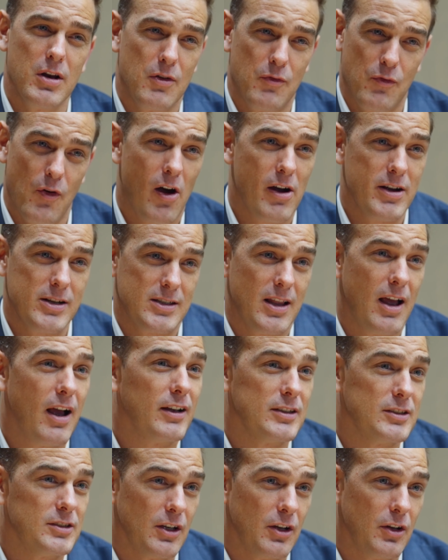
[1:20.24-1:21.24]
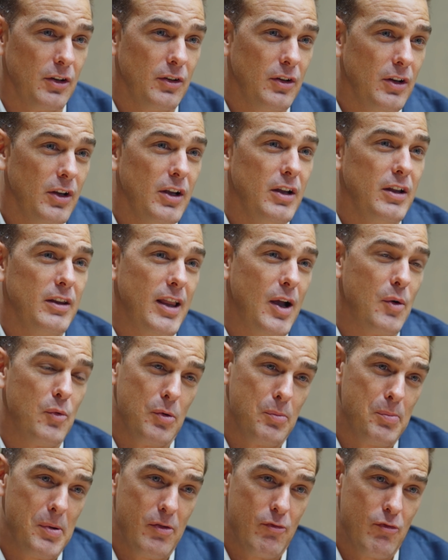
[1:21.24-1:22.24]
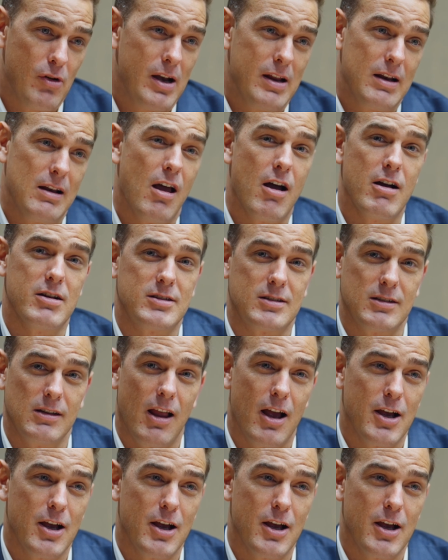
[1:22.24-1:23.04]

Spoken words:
advise that, so that would be really last